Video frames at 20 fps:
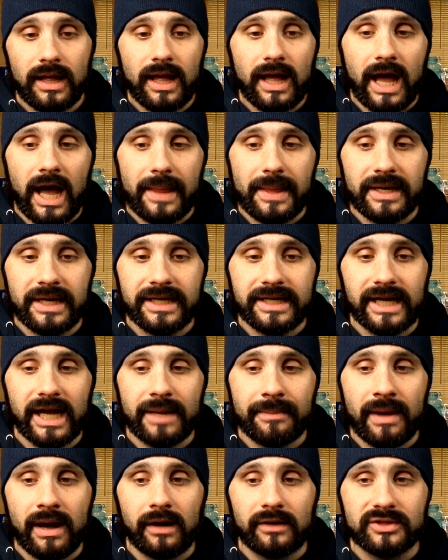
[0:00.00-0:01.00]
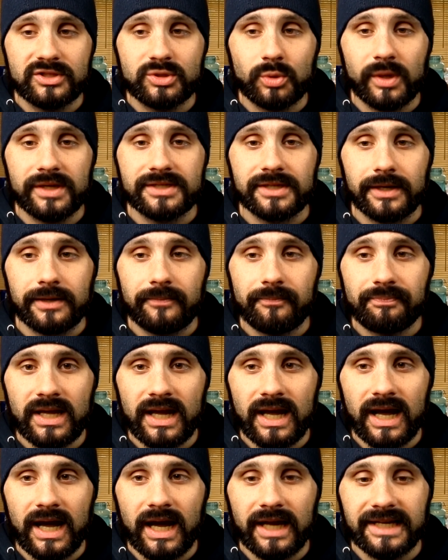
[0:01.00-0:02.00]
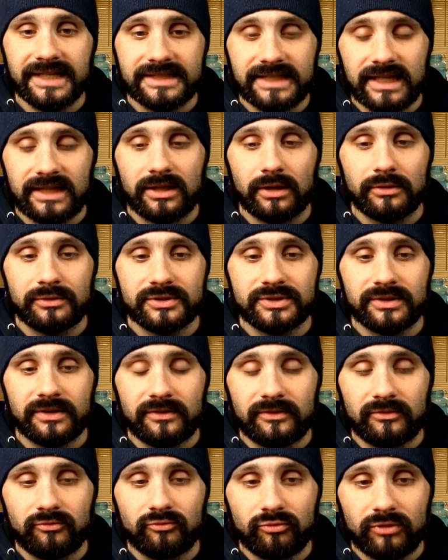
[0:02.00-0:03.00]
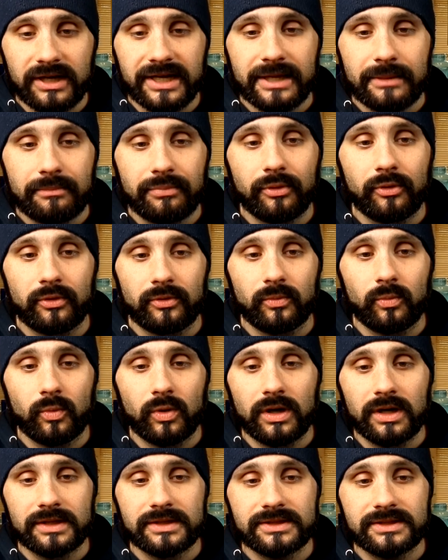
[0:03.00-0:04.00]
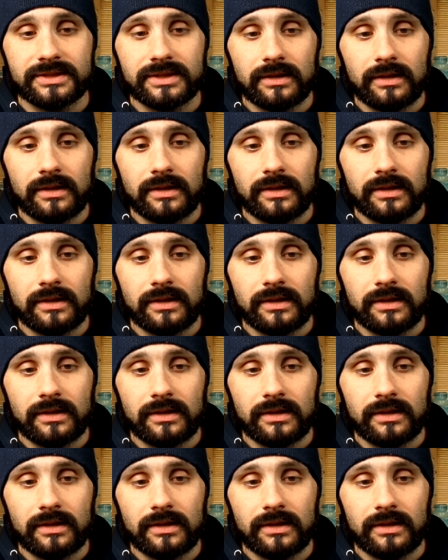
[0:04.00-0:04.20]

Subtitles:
And then he came out on Twitter and he said those really important words: